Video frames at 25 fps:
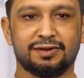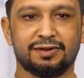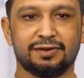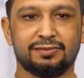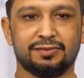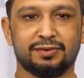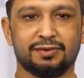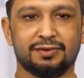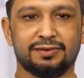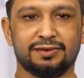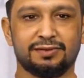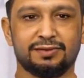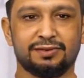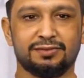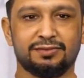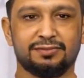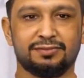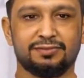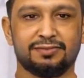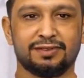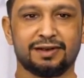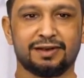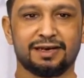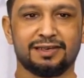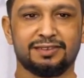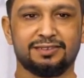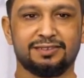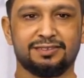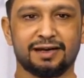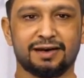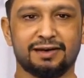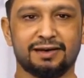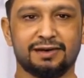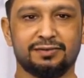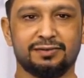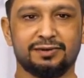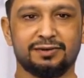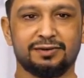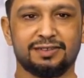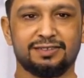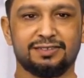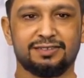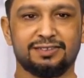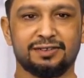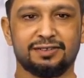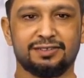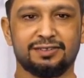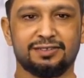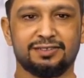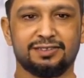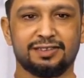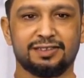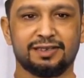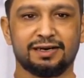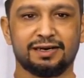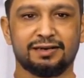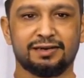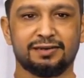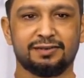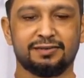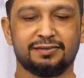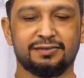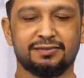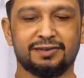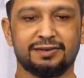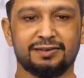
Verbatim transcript: A woman who fears Allah and is sincere,